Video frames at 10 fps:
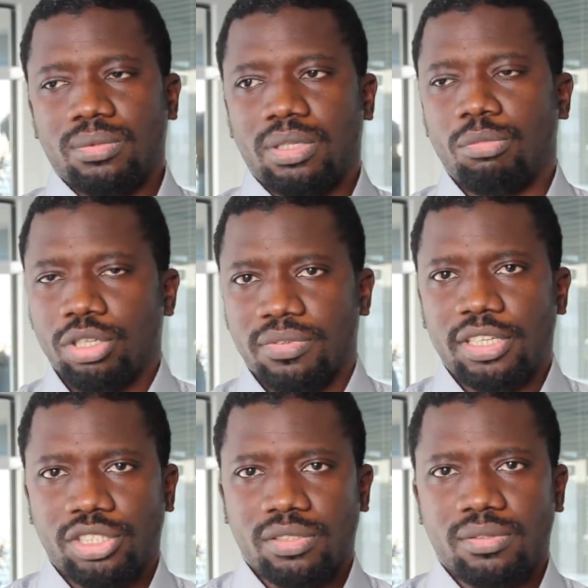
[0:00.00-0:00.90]

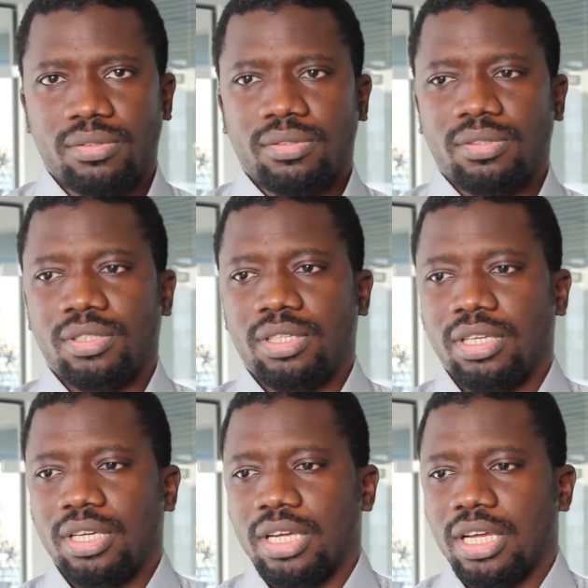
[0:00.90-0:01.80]
motivation
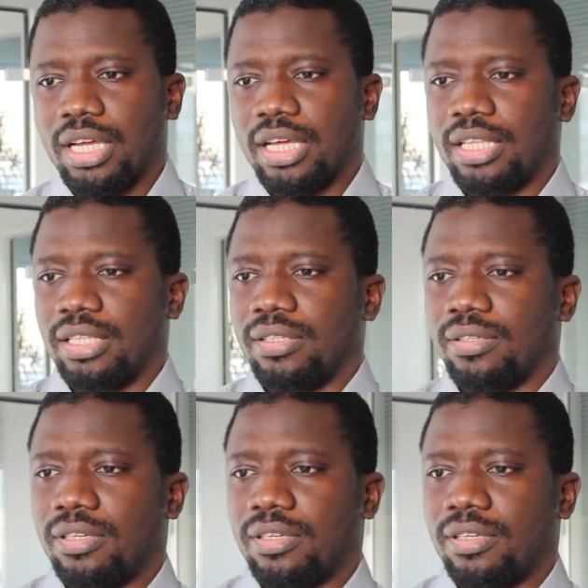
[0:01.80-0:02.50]
and the